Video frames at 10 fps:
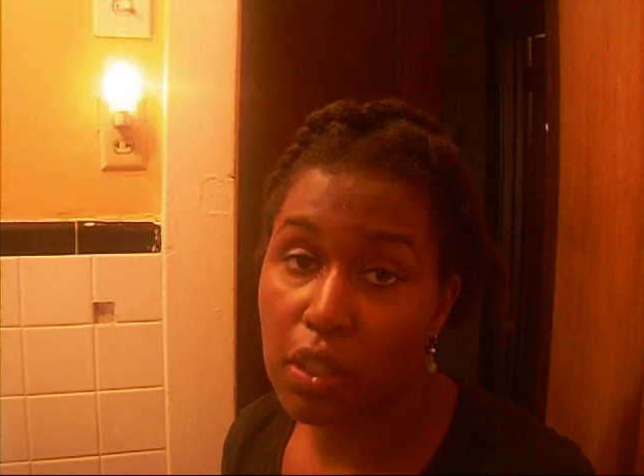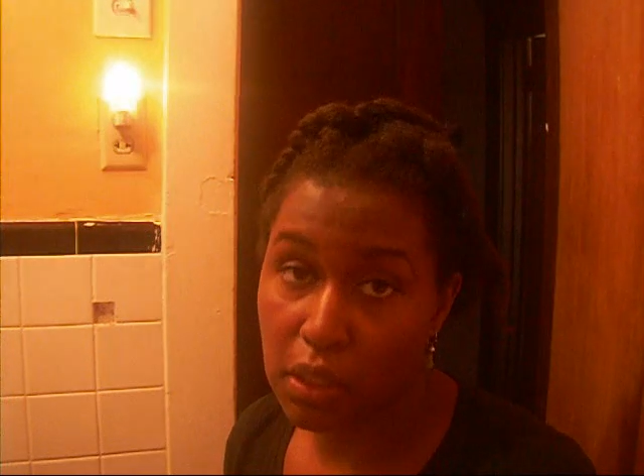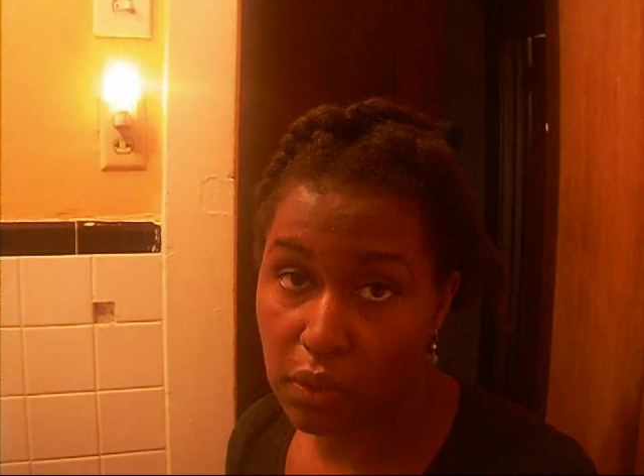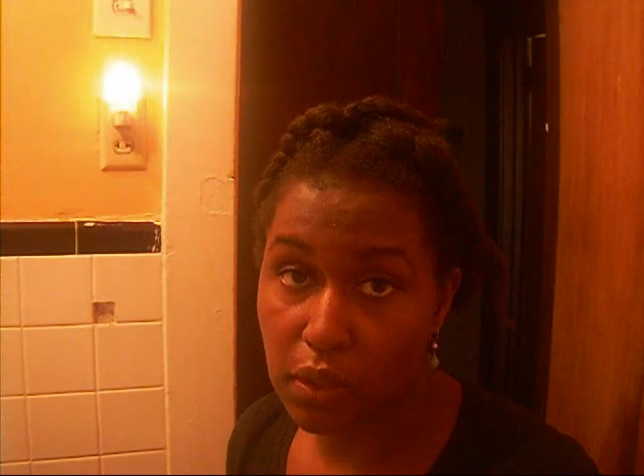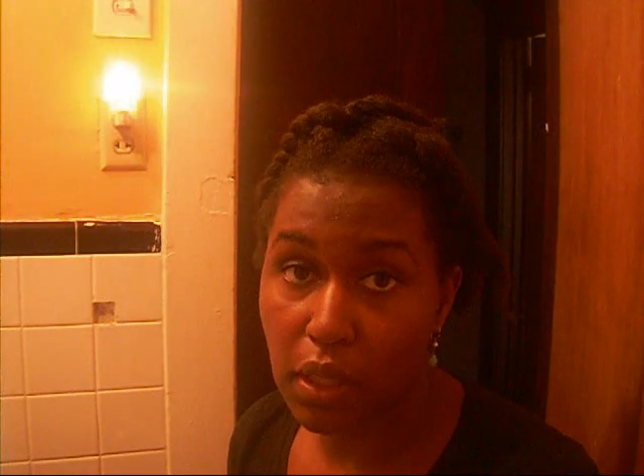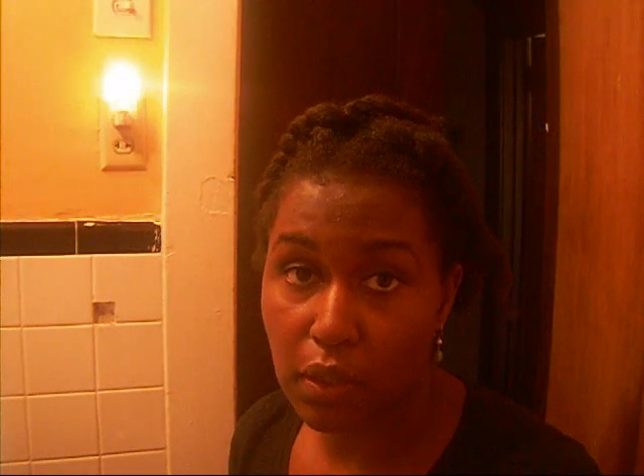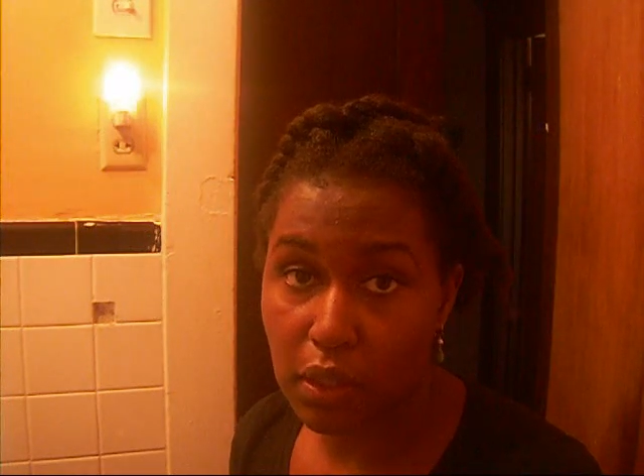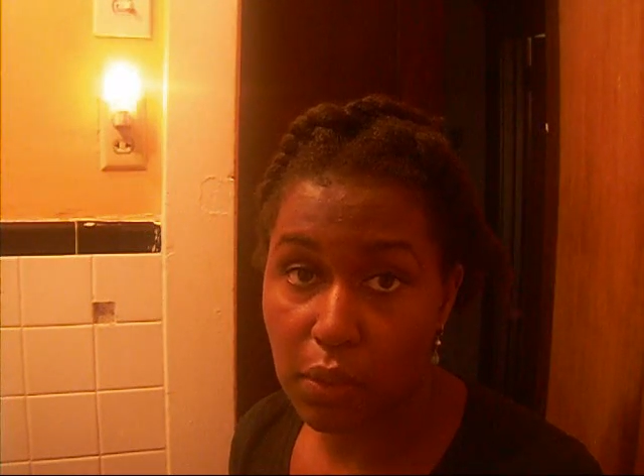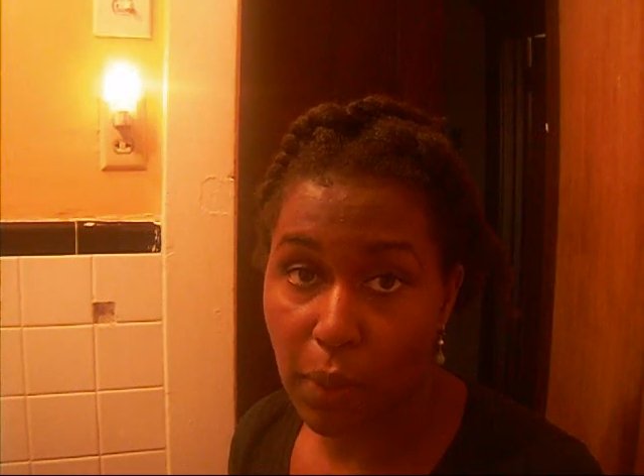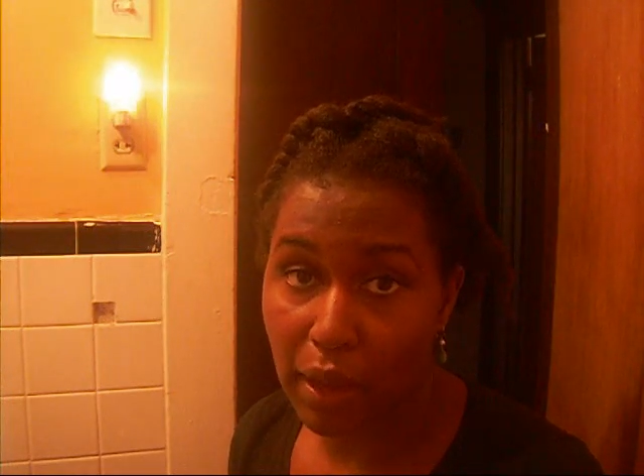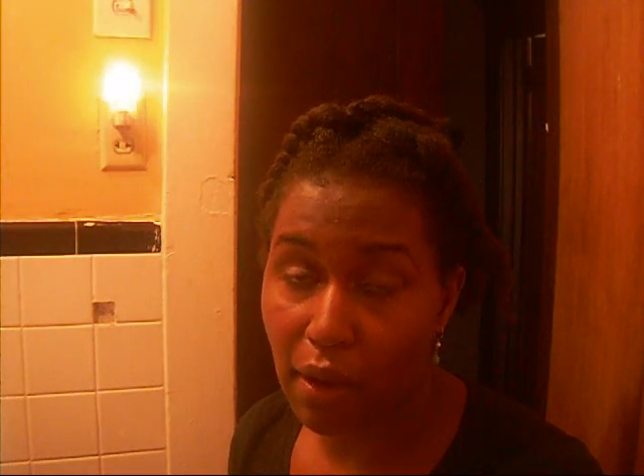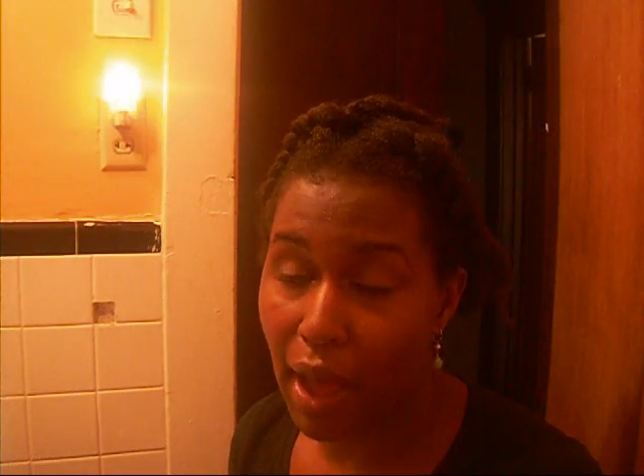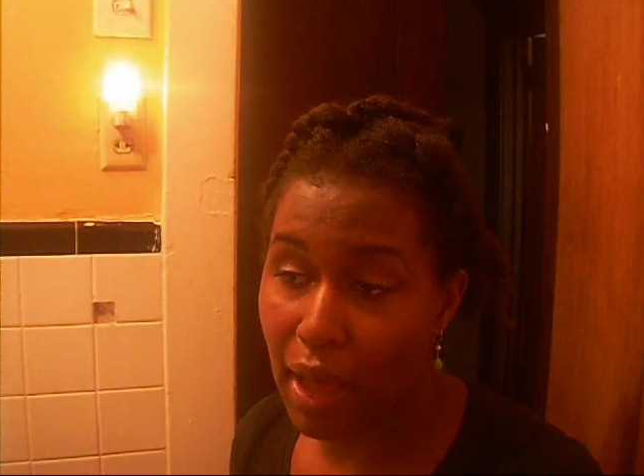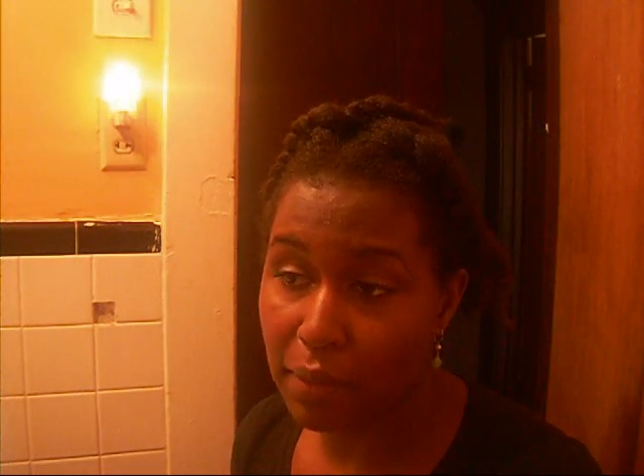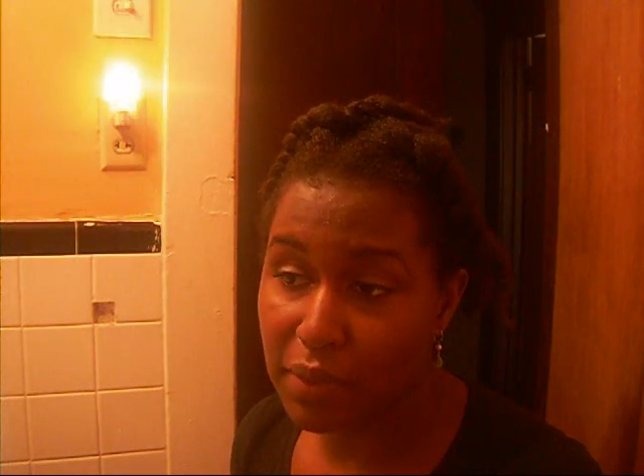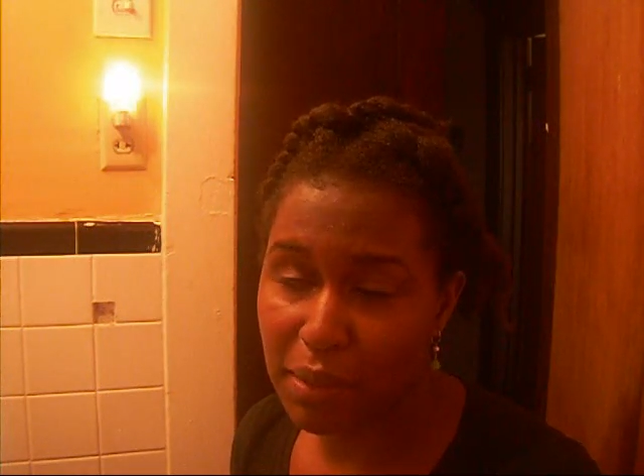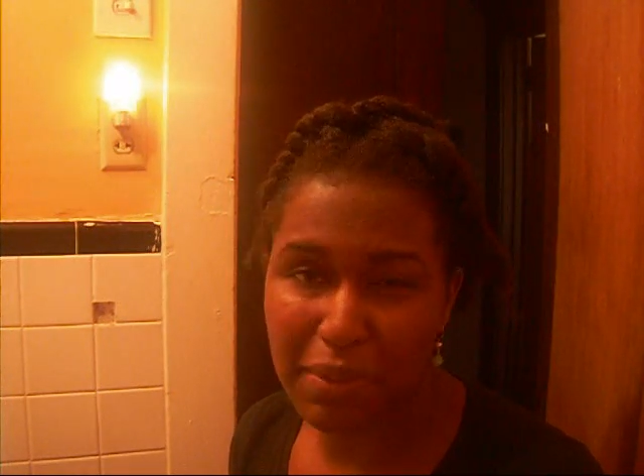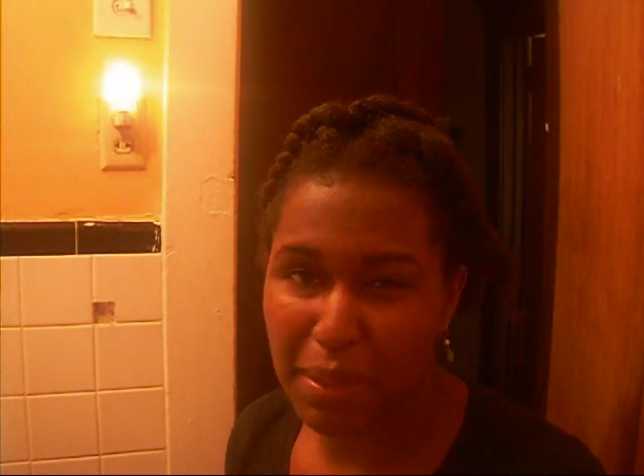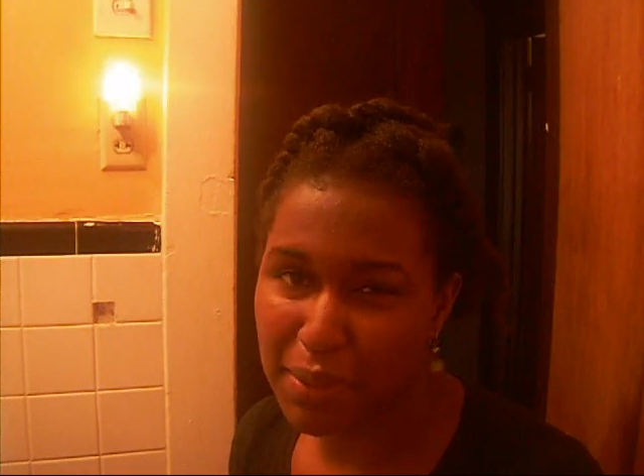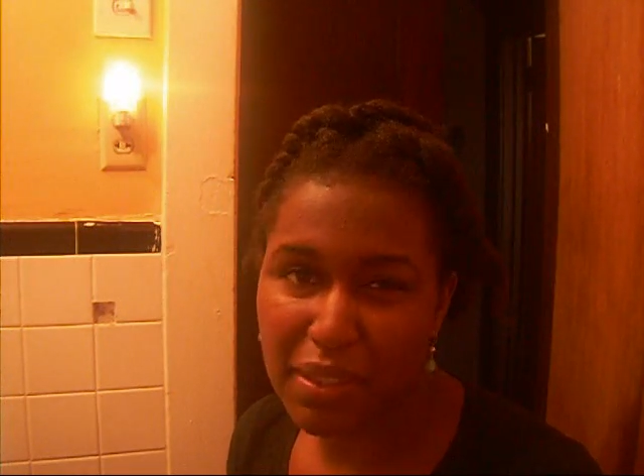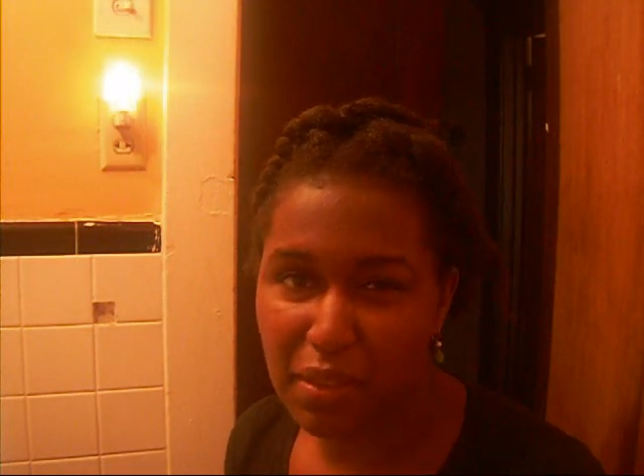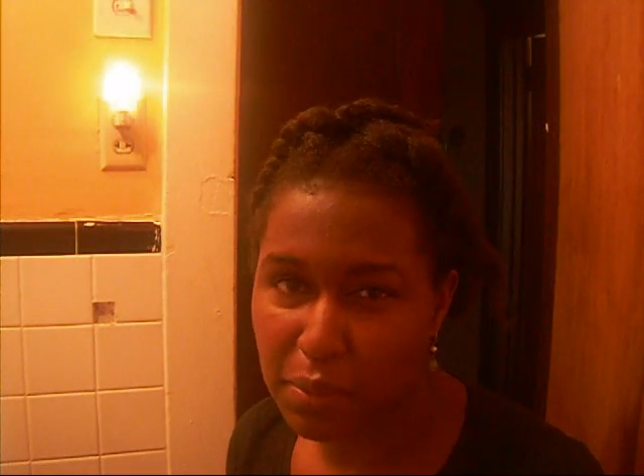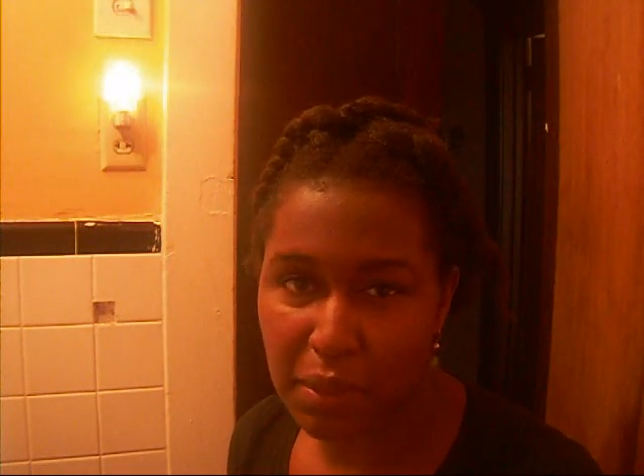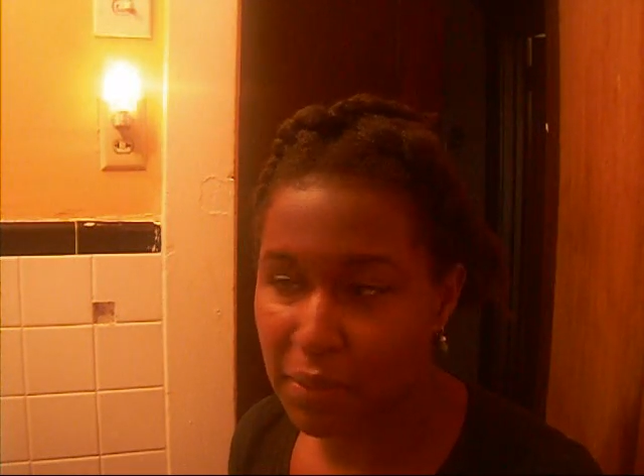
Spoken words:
You can use those as well. Sometimes I use them,